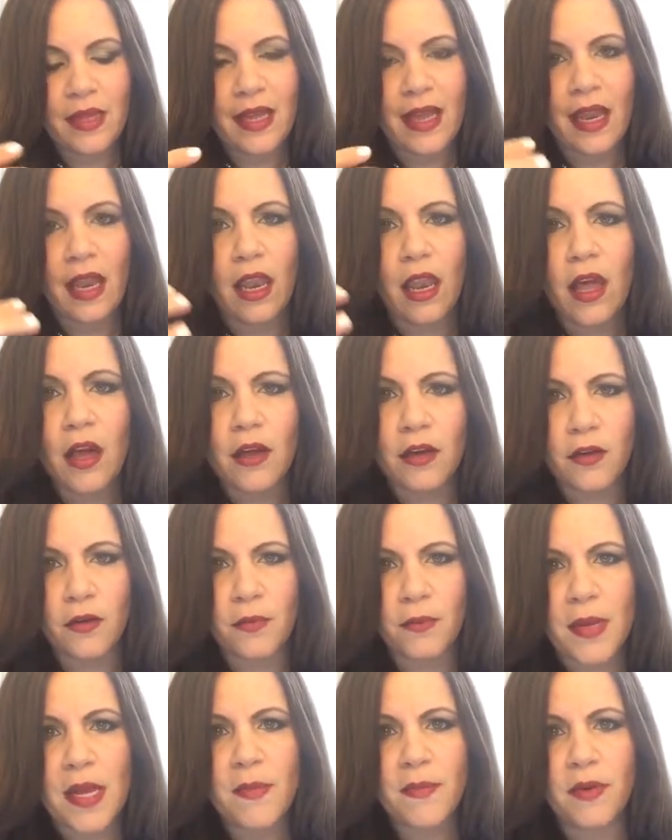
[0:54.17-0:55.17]
a lot
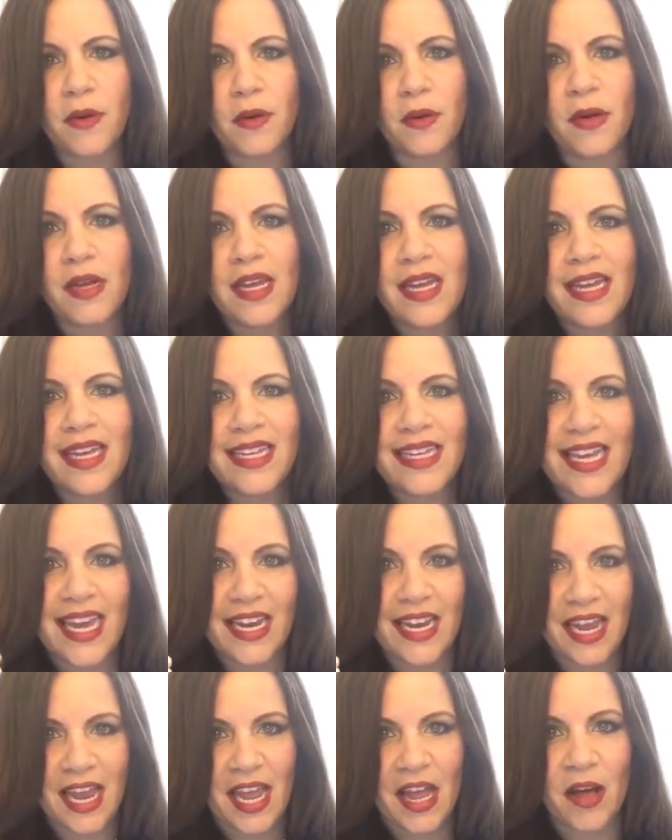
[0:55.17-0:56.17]
of people
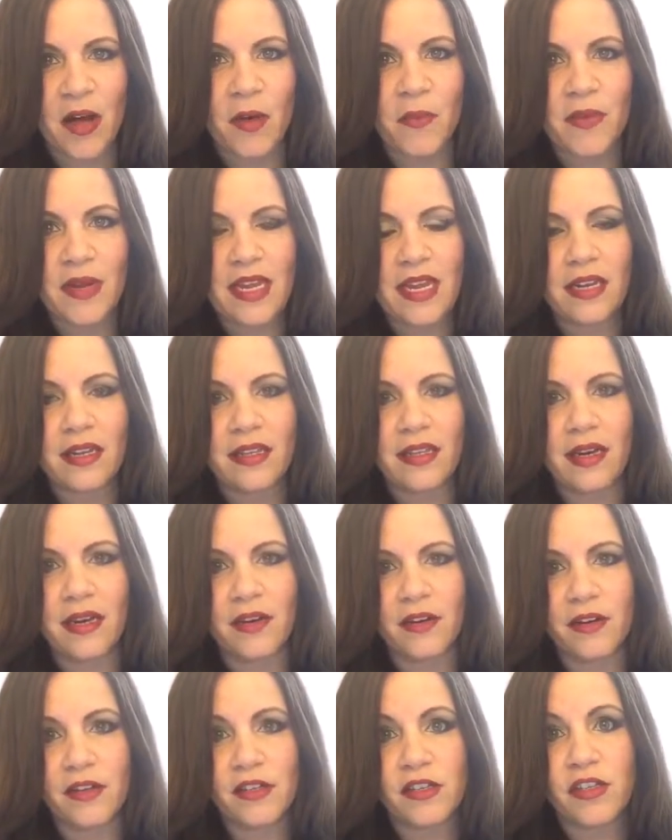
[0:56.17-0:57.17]
get help in
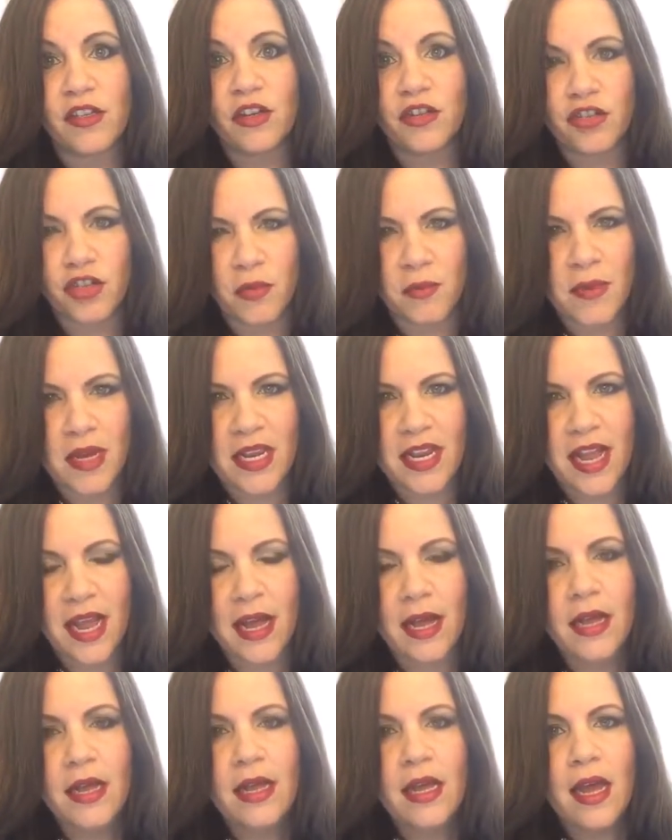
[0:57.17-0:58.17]
their social
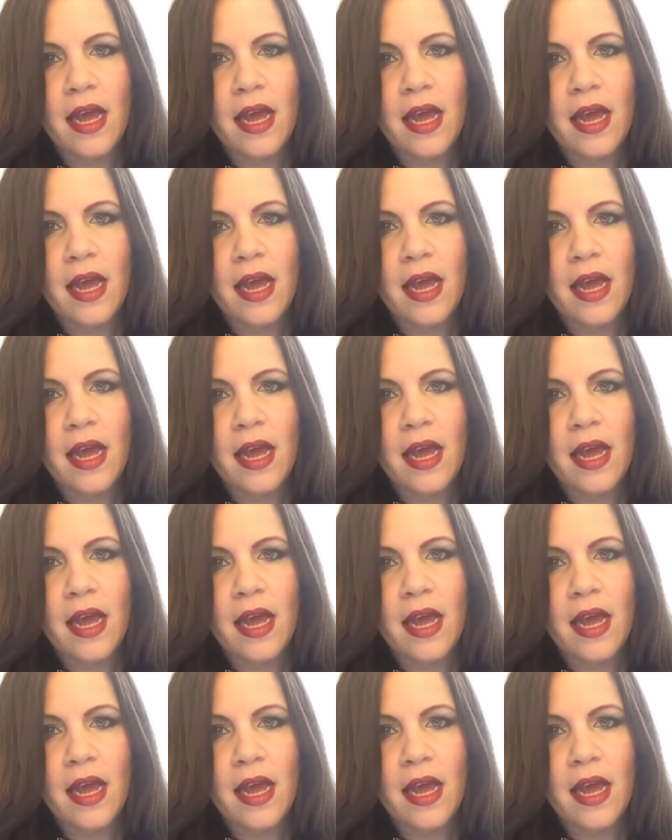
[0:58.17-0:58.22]
media,